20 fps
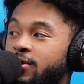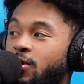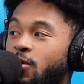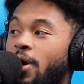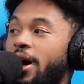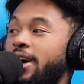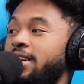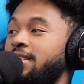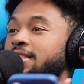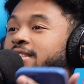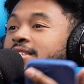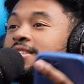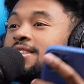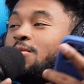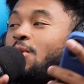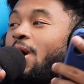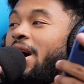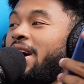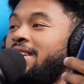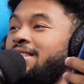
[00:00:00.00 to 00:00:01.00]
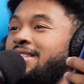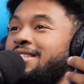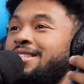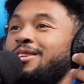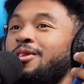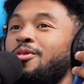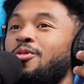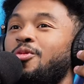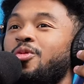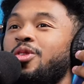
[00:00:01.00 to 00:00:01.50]
Why is this? Why is this
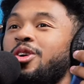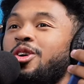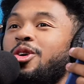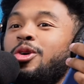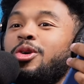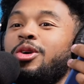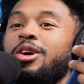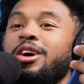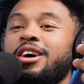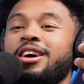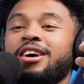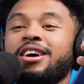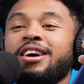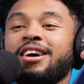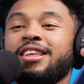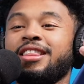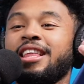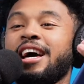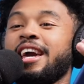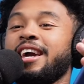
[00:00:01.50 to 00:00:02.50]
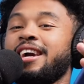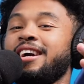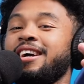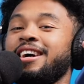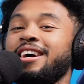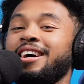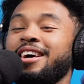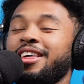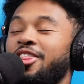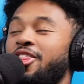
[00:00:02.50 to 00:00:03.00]
a real like
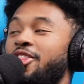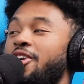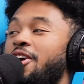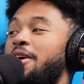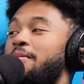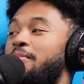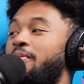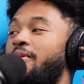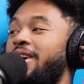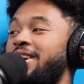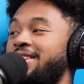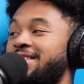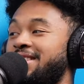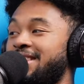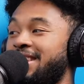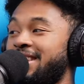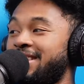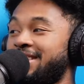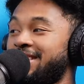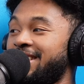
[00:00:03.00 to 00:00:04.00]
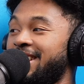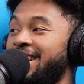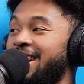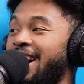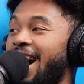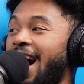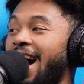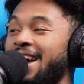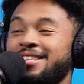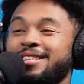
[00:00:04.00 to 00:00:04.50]
thought process?
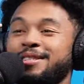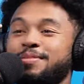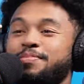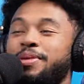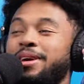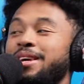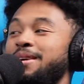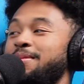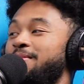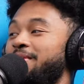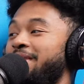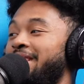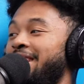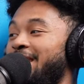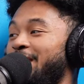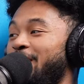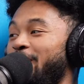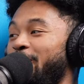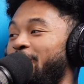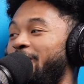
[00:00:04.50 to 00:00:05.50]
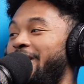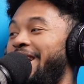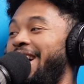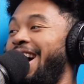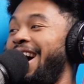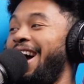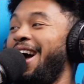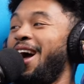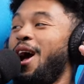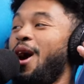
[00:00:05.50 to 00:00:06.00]
I just peeped.
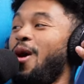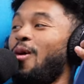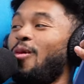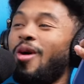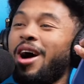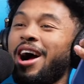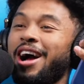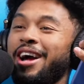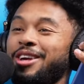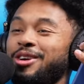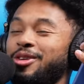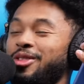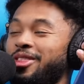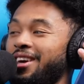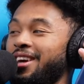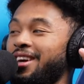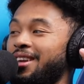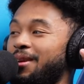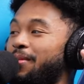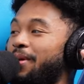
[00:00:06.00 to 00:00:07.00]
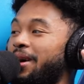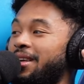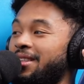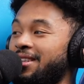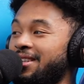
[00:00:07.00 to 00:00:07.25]
Why are you thinking about